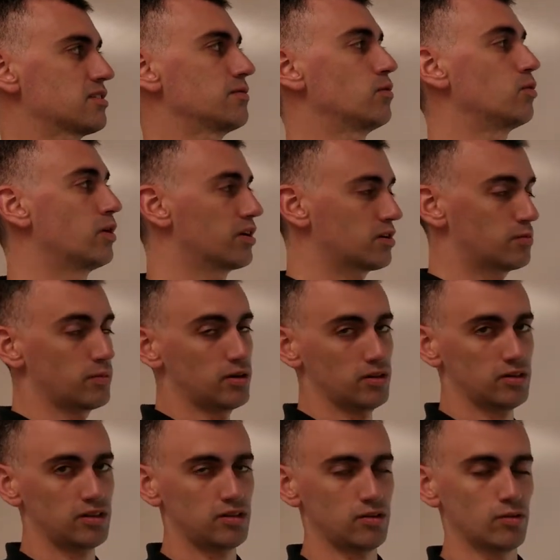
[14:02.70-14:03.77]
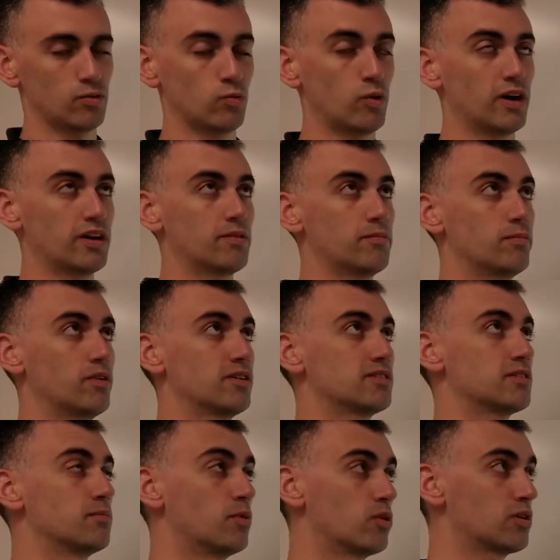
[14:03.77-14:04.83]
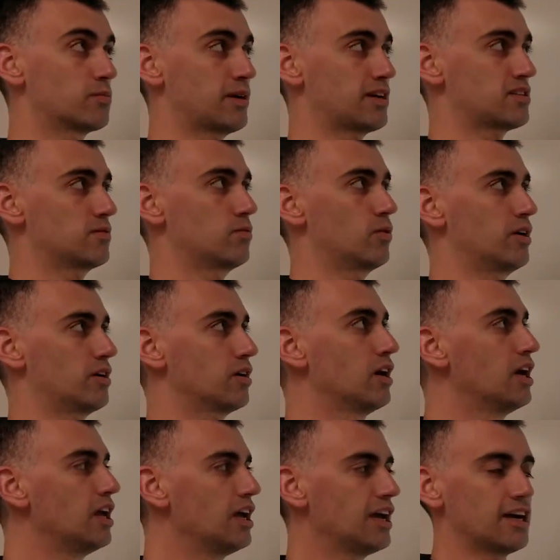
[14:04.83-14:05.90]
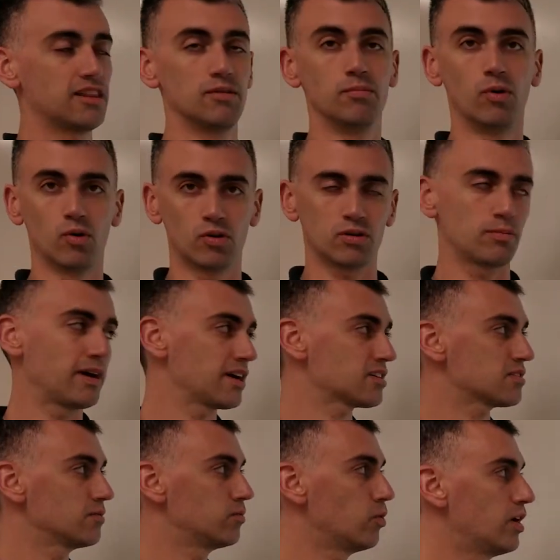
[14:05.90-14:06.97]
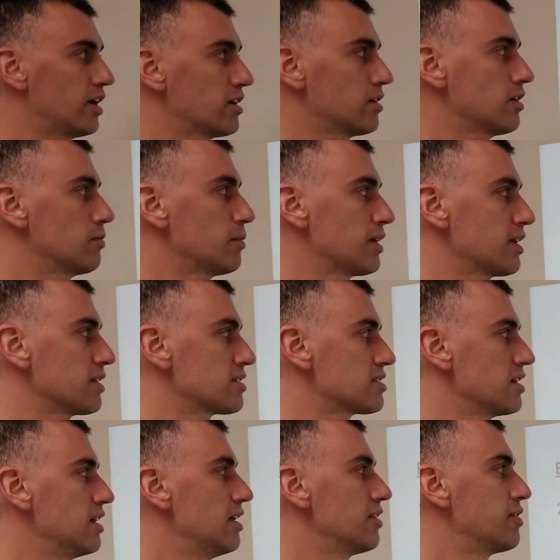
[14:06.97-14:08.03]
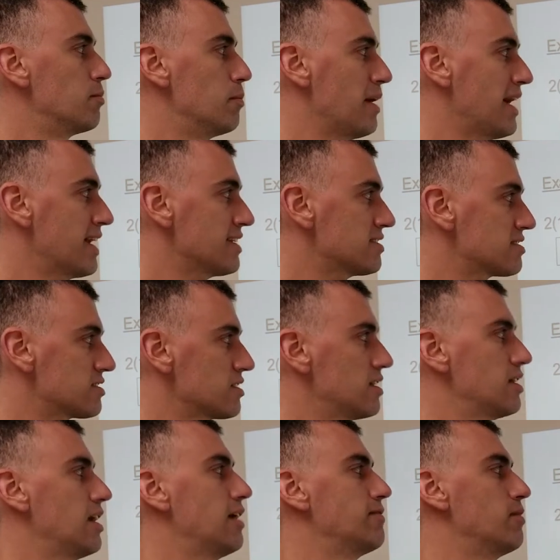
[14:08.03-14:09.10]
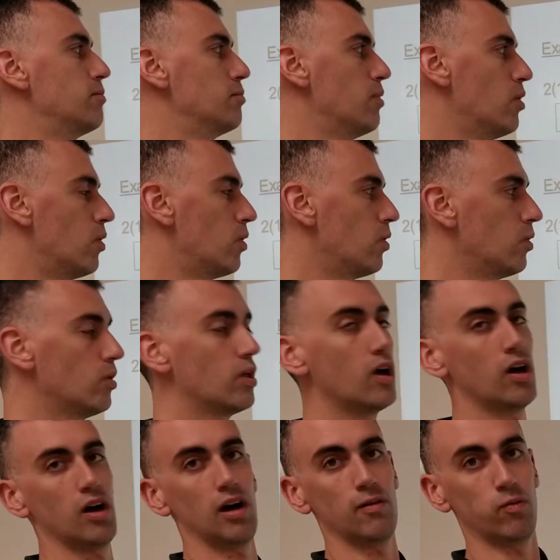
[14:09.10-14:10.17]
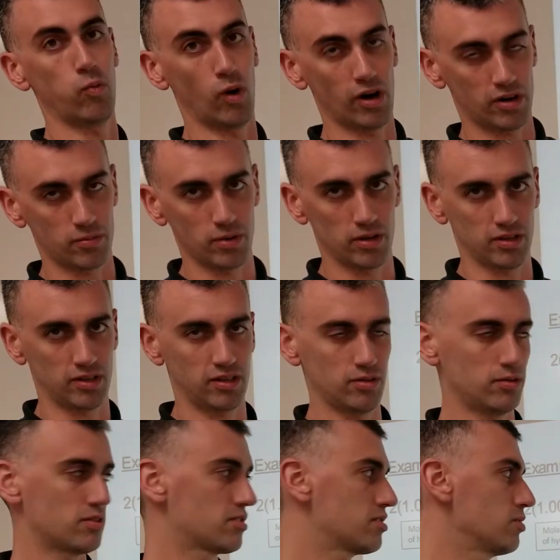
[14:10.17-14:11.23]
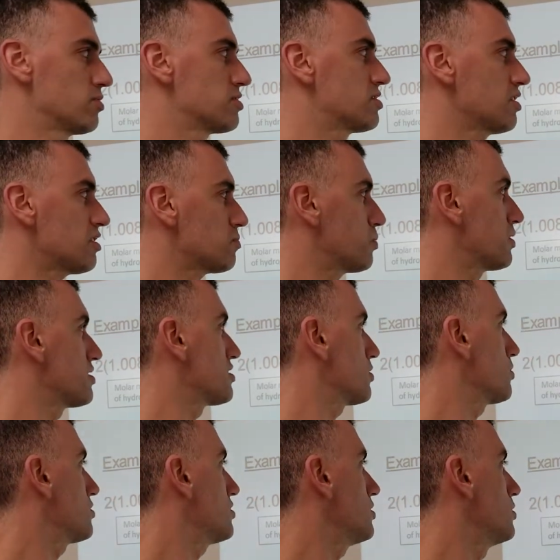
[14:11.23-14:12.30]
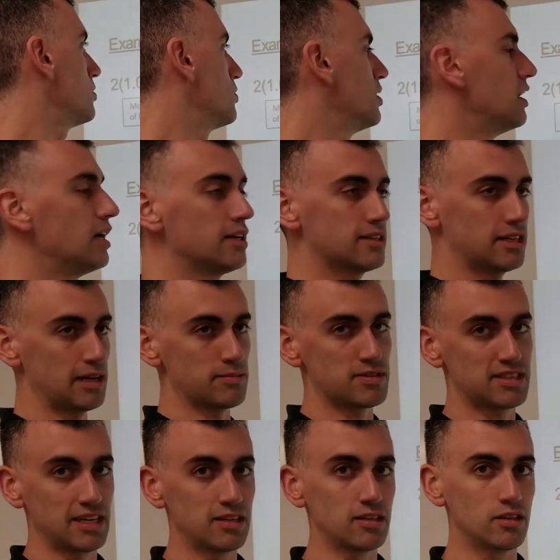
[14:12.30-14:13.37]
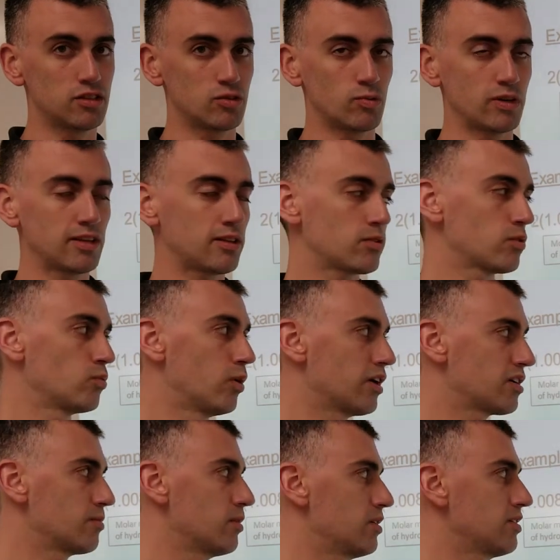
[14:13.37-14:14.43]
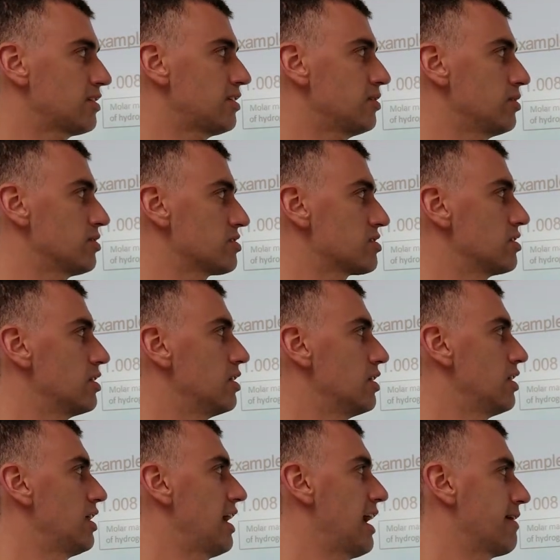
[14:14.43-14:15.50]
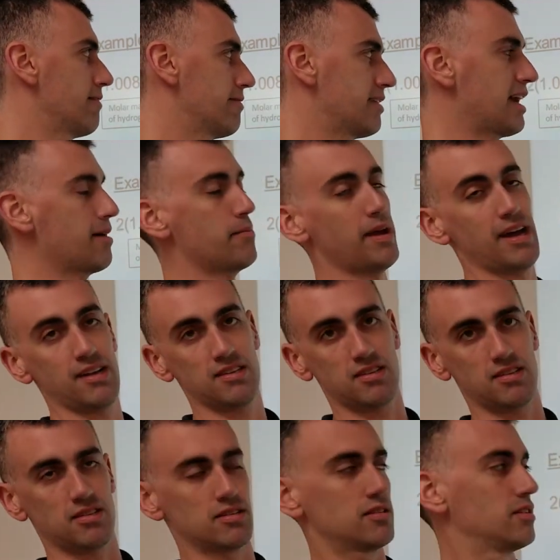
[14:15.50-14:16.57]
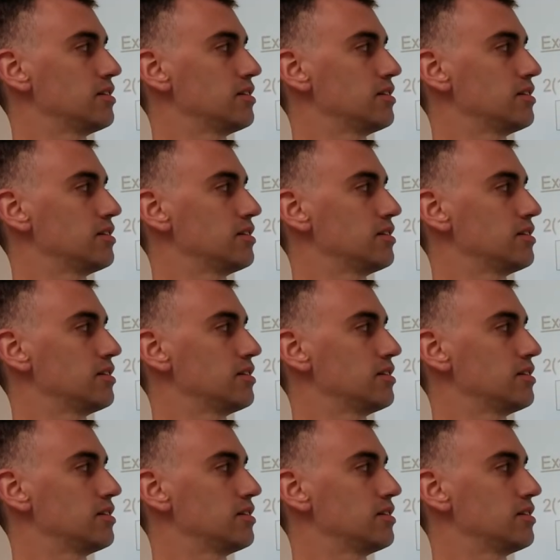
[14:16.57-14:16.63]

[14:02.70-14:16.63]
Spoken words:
of a water molecule, or water, is the molar mass of water. And the molar mass of water means the mass of a mole of water molecules. So 6.02 times 10 to the 23rd water molecules have that mass.